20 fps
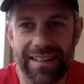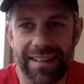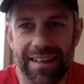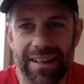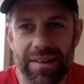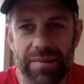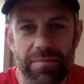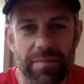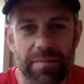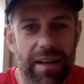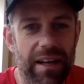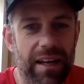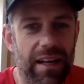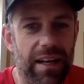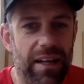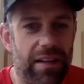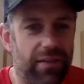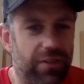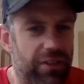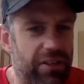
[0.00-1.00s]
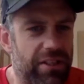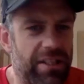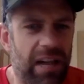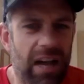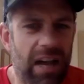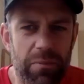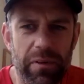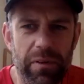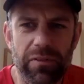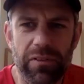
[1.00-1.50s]
um, the first
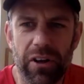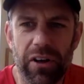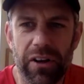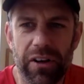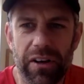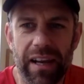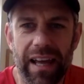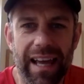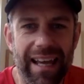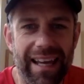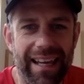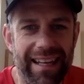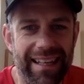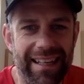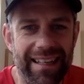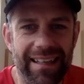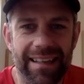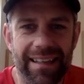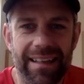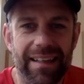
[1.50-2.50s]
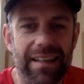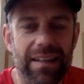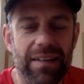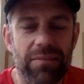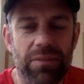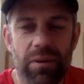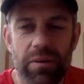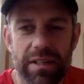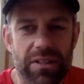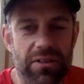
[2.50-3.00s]
time we've done a
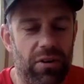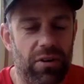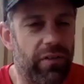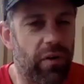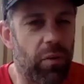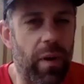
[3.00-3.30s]
well, it's sort of a